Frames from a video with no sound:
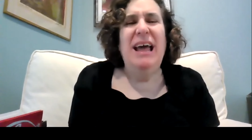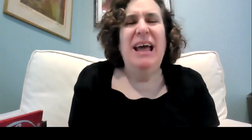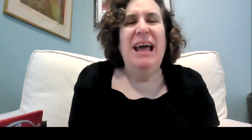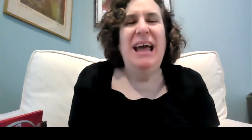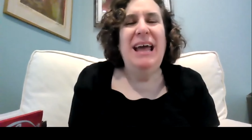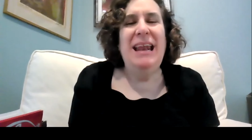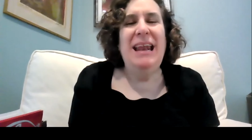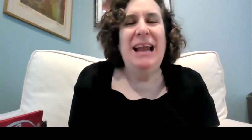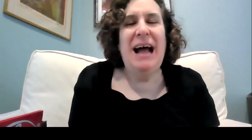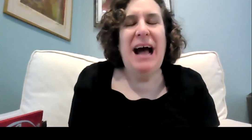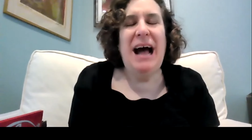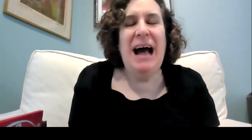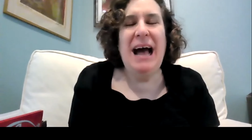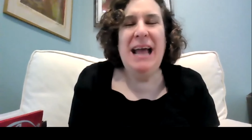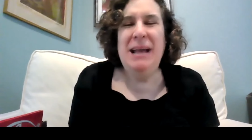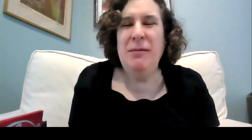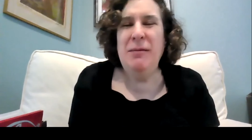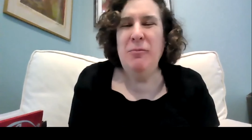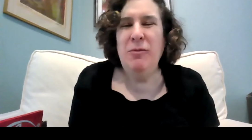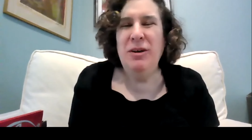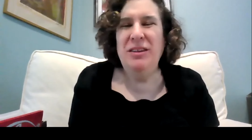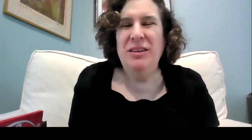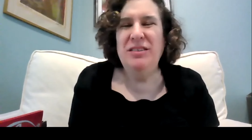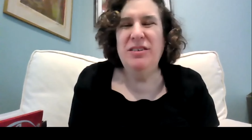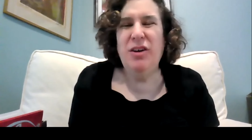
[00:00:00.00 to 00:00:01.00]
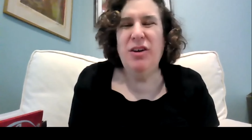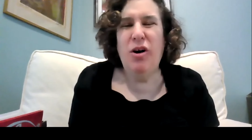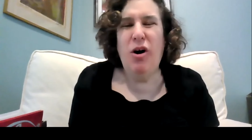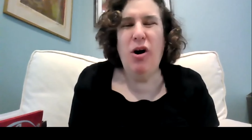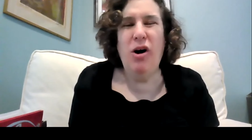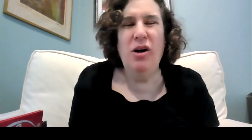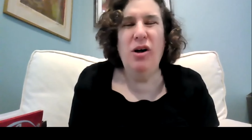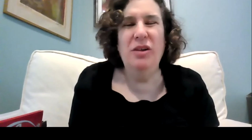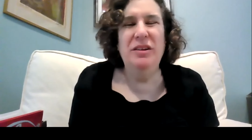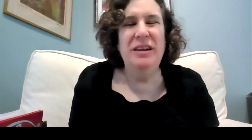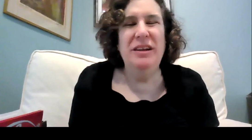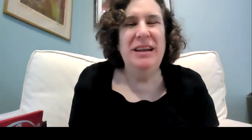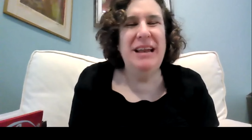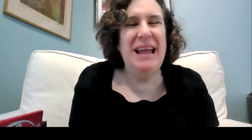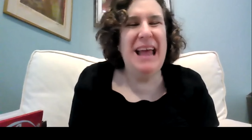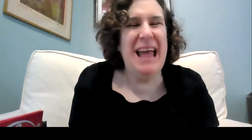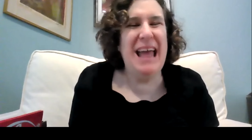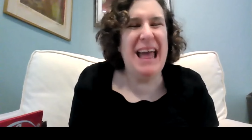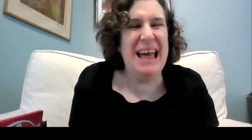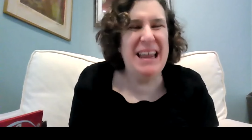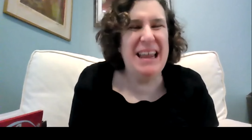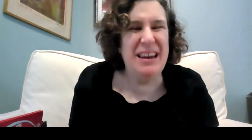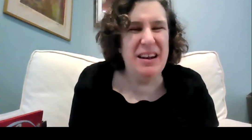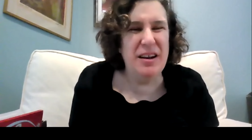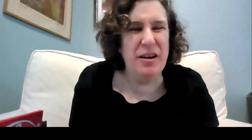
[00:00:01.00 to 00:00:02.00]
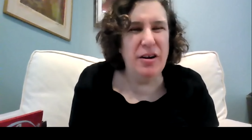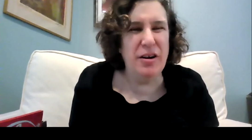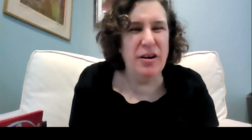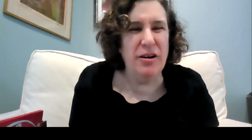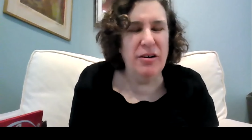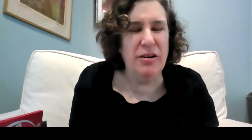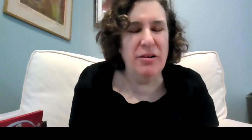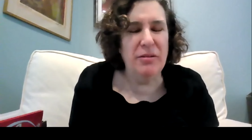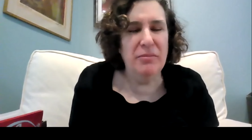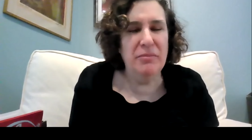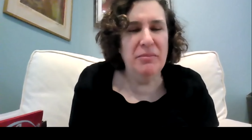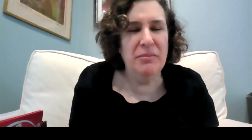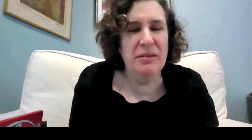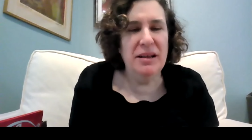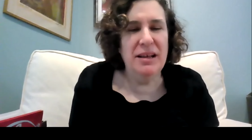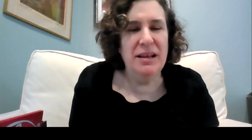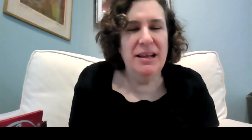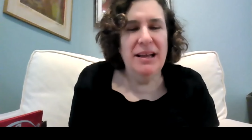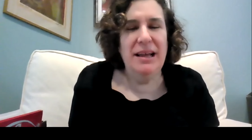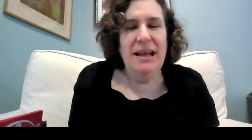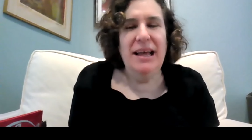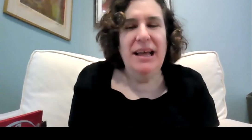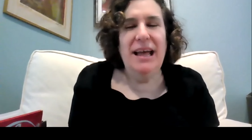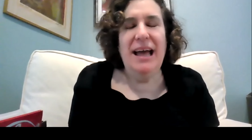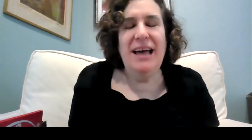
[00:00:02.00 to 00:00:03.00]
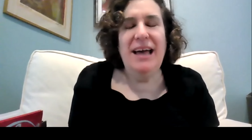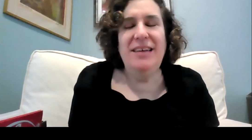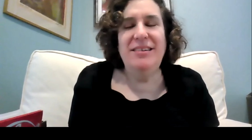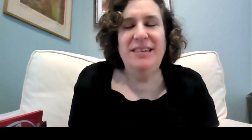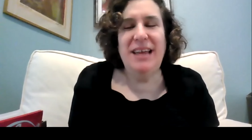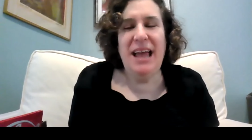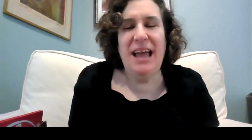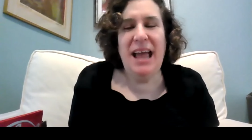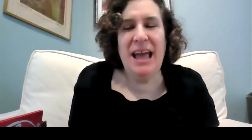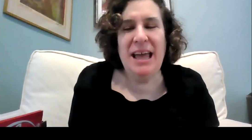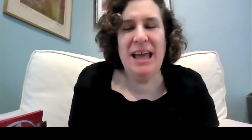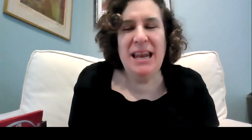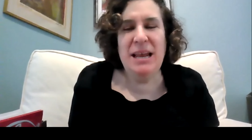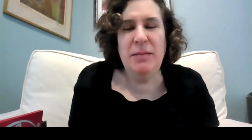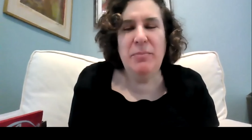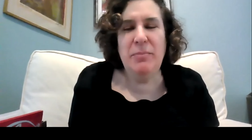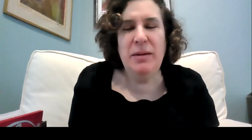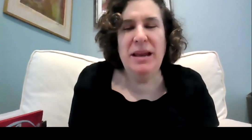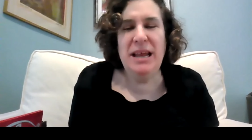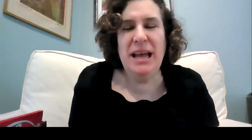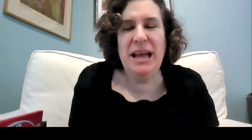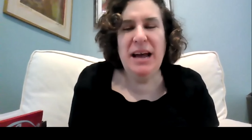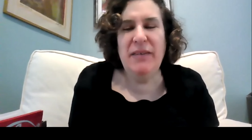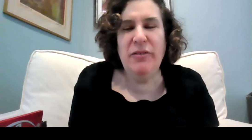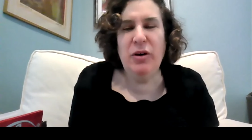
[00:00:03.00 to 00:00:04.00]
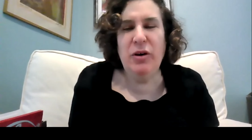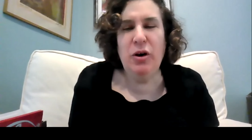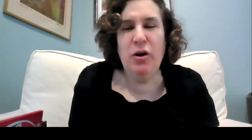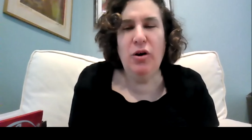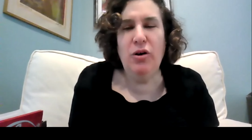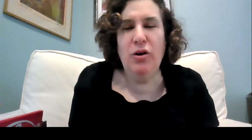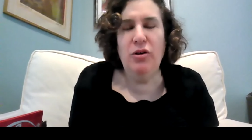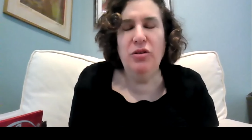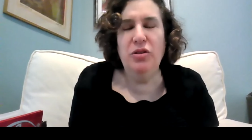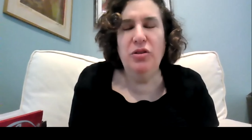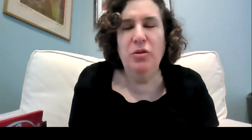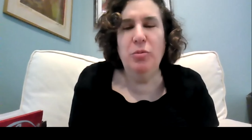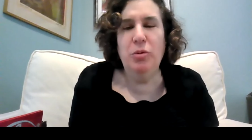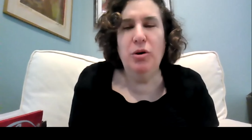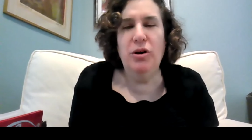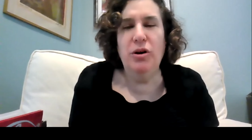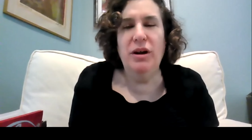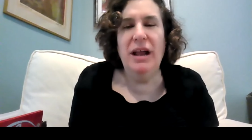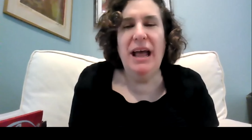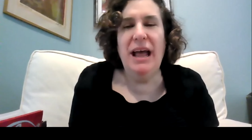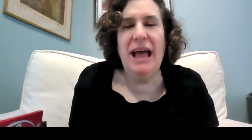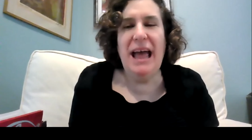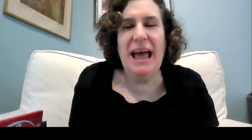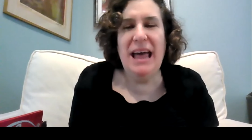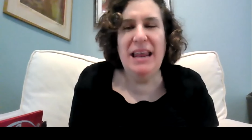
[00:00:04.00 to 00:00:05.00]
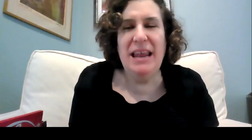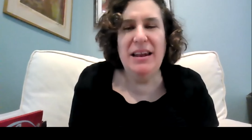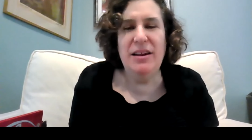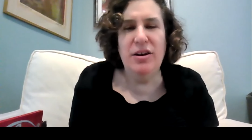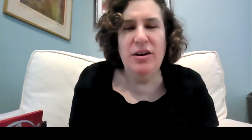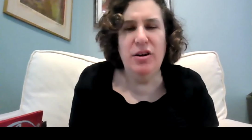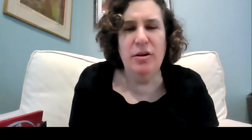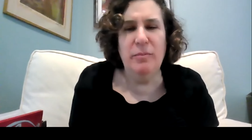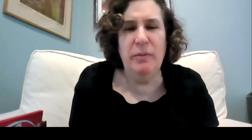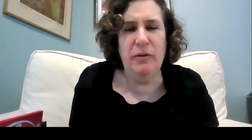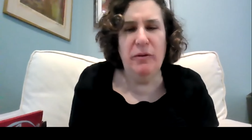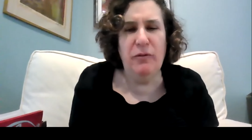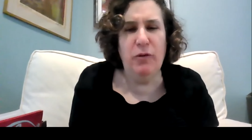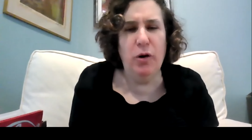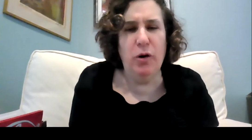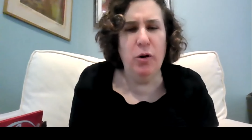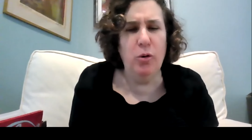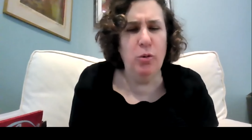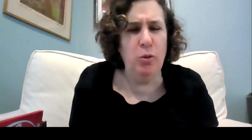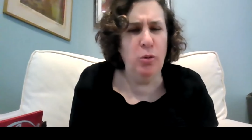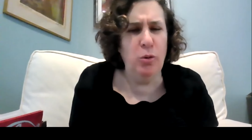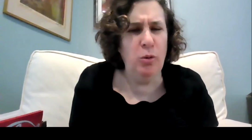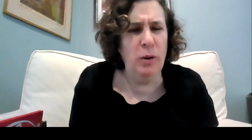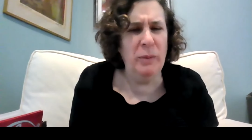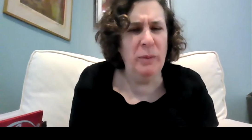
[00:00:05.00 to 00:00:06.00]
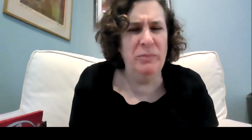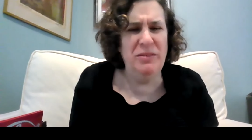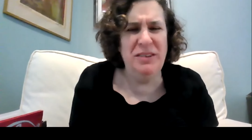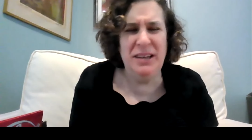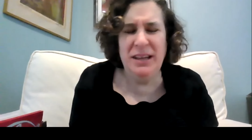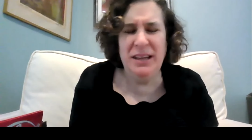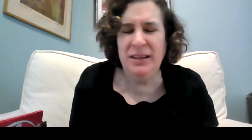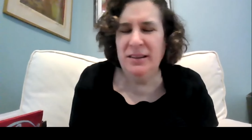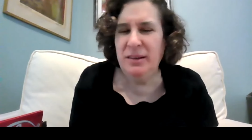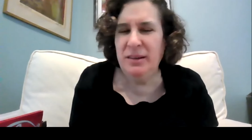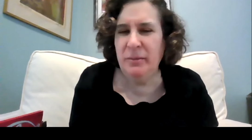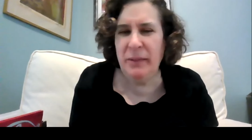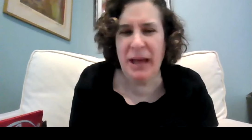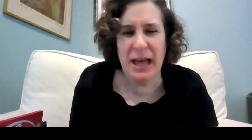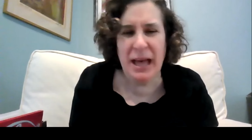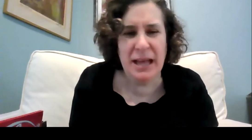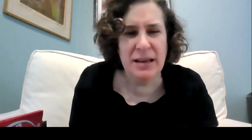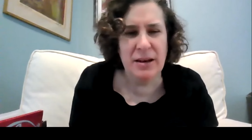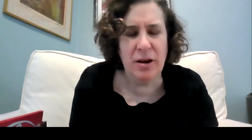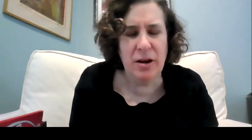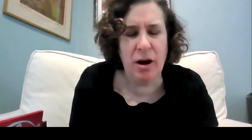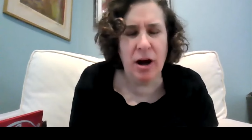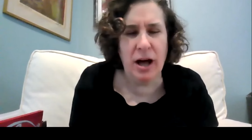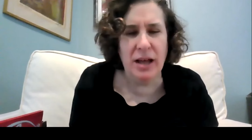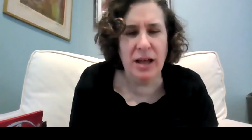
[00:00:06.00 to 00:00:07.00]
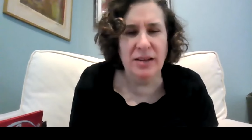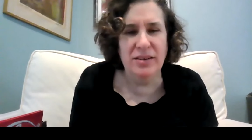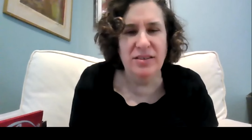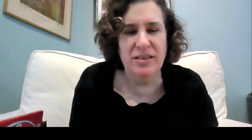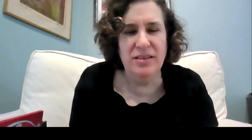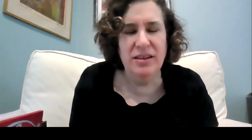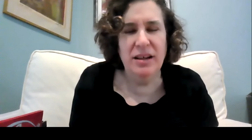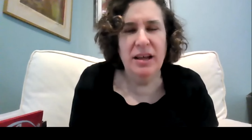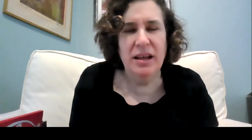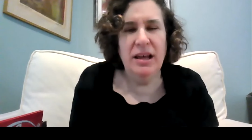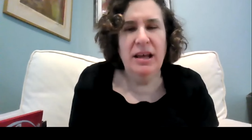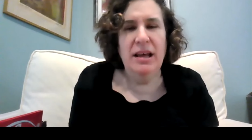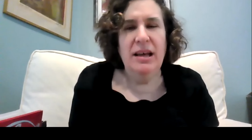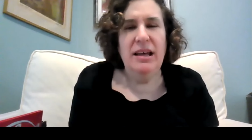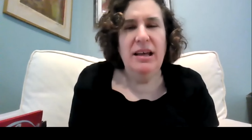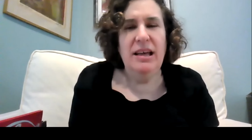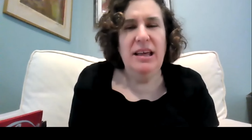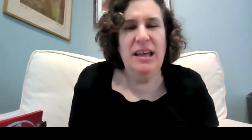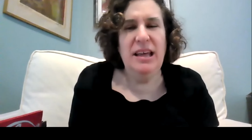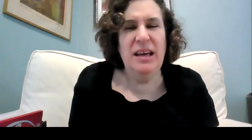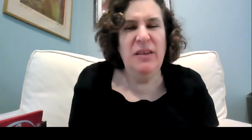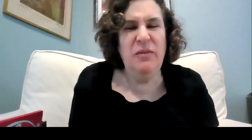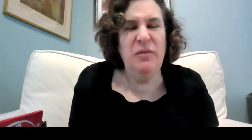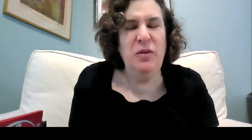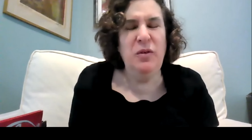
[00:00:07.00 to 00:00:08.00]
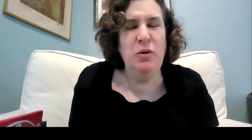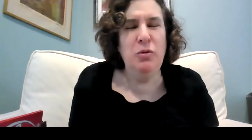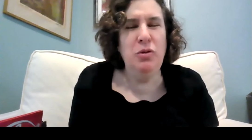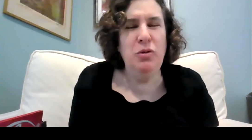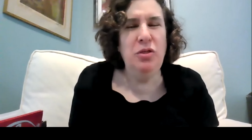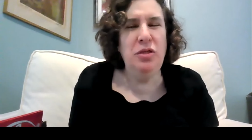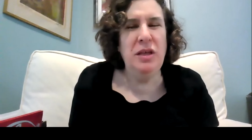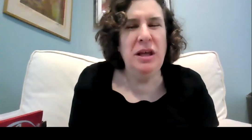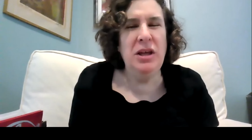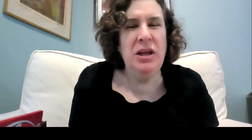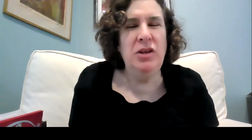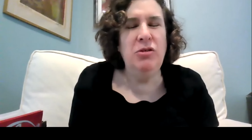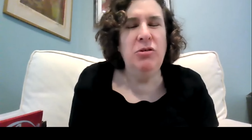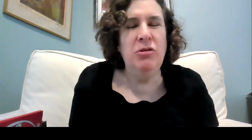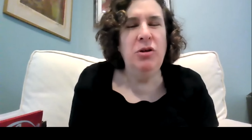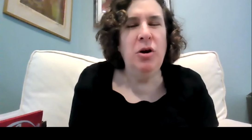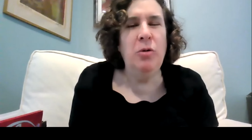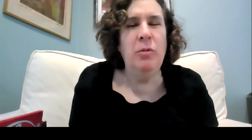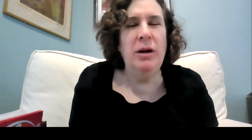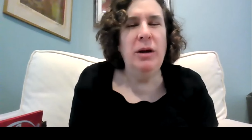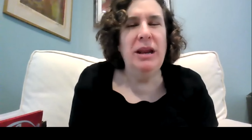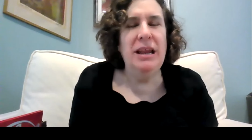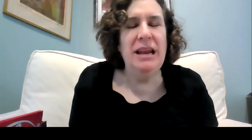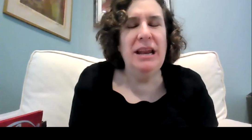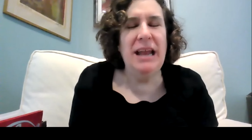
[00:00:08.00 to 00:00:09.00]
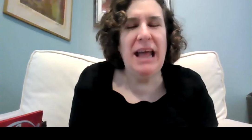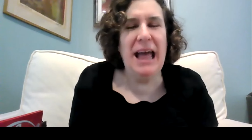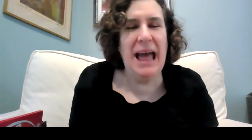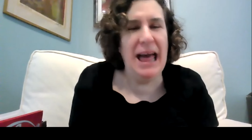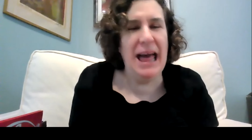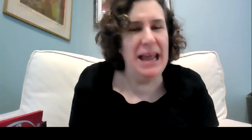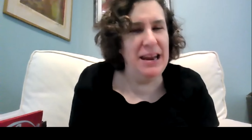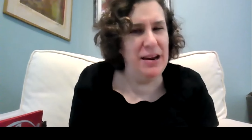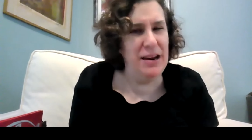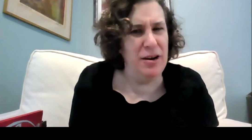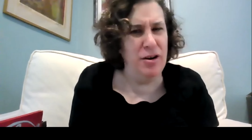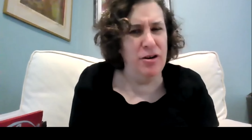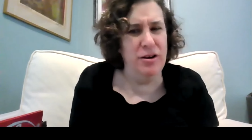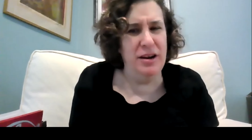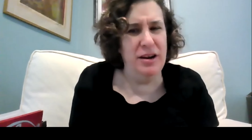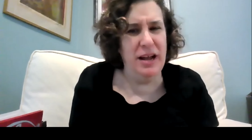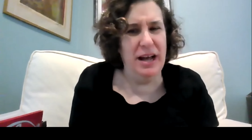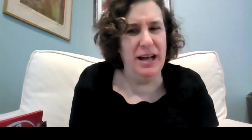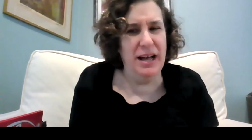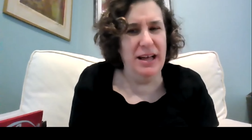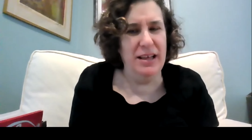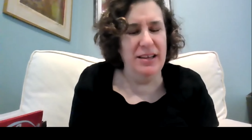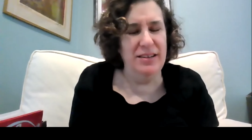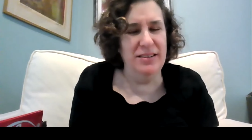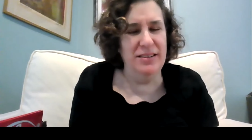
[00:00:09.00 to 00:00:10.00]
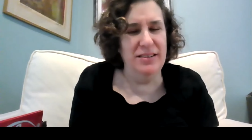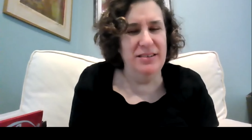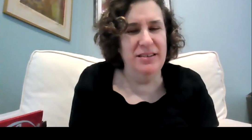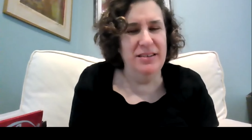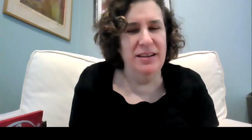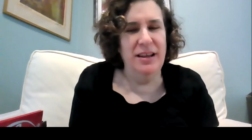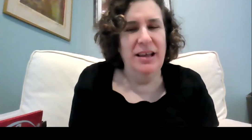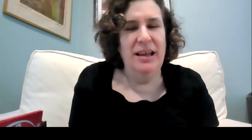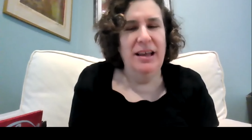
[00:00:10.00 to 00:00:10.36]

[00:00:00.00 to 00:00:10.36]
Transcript: and I am what's called an editor. Has anybody ever heard the word editor before? Ooh, I'm seeing some head nods. If you think you know what an editor does